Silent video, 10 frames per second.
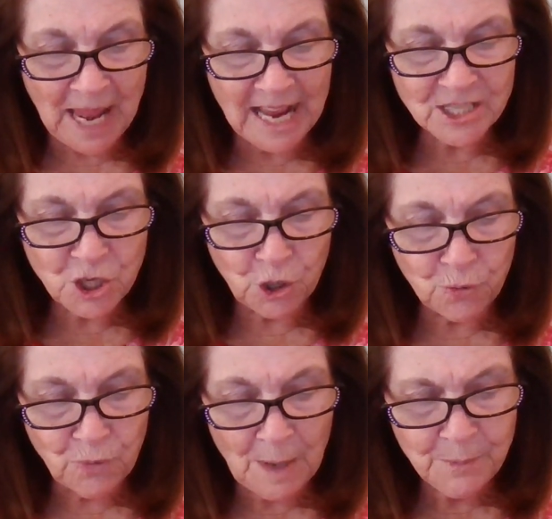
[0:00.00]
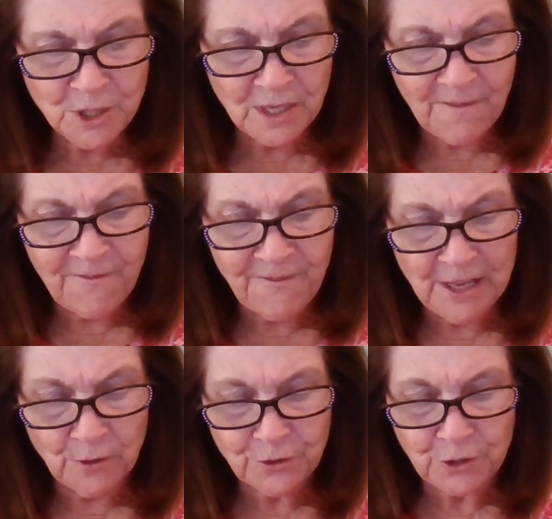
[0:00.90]
as corruption
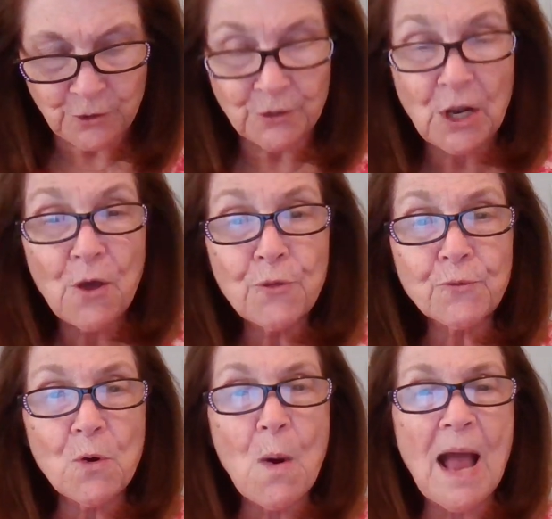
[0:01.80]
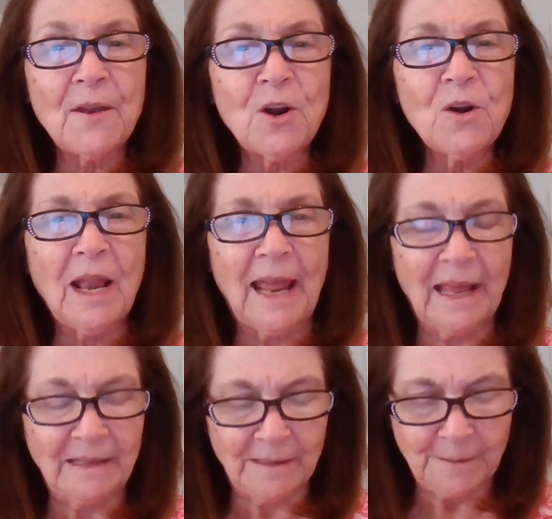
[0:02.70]
filtered throughout our
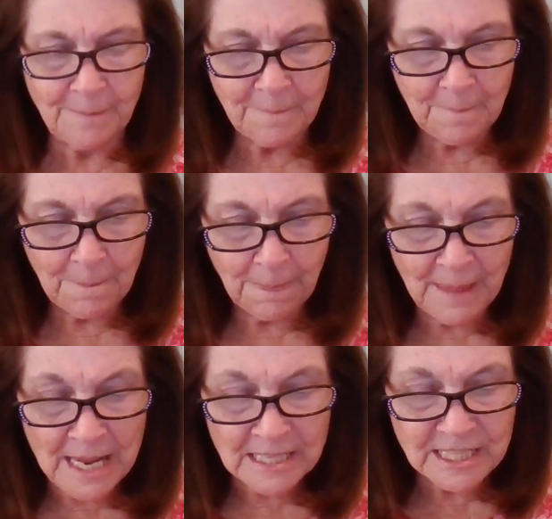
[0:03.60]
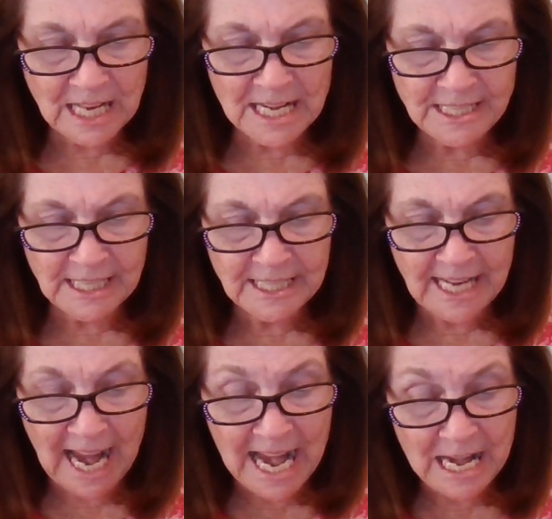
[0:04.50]
land. Satan
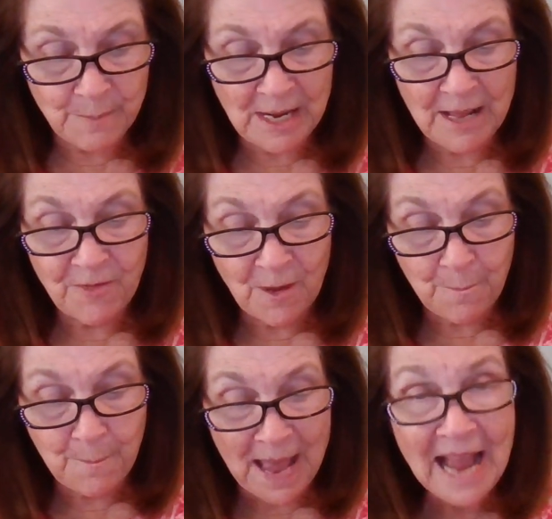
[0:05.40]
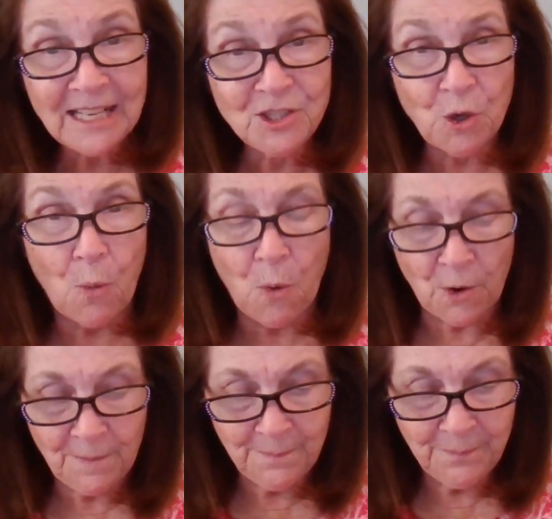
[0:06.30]
came in the back
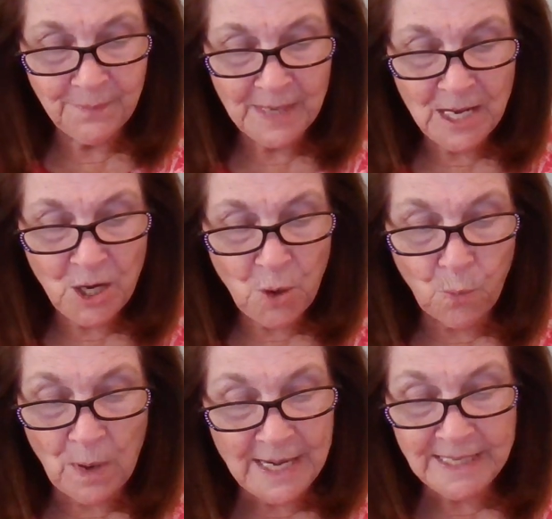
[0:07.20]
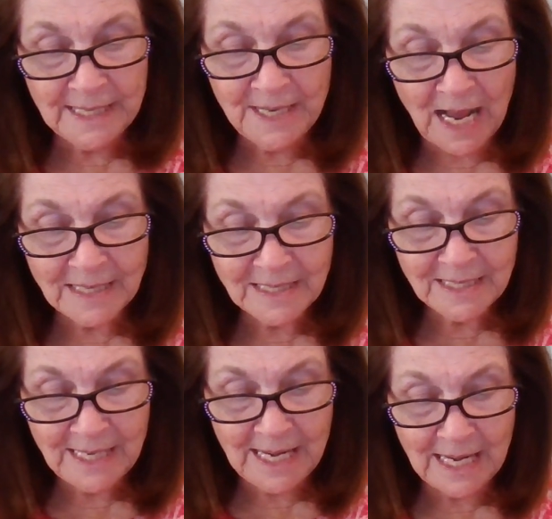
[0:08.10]
door. We did not
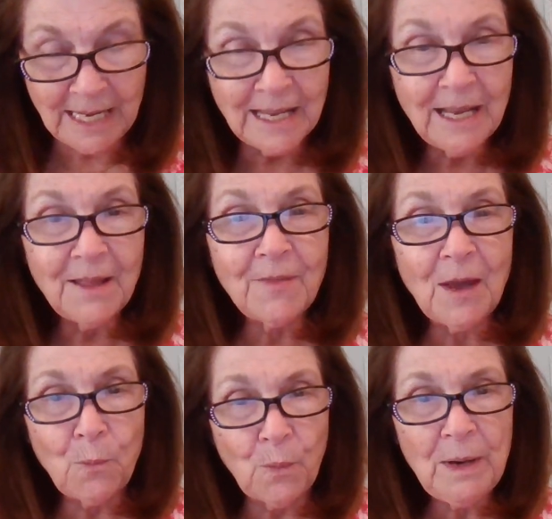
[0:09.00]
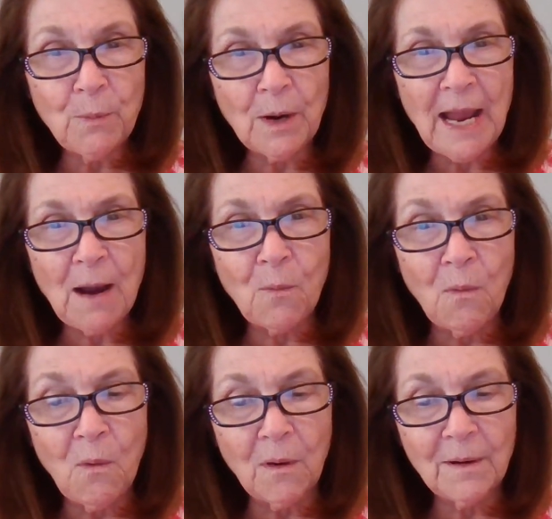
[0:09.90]
see that we were at
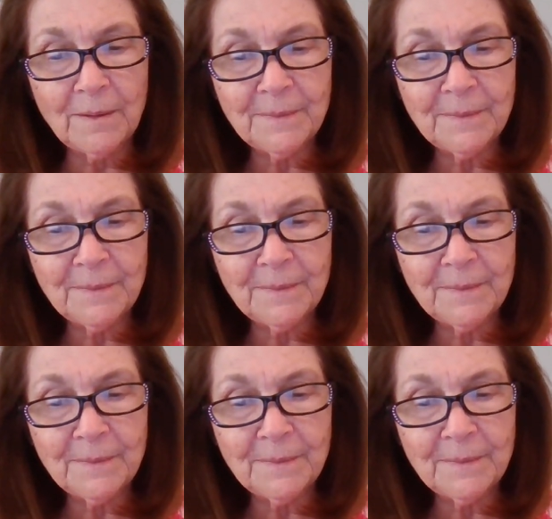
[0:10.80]
war.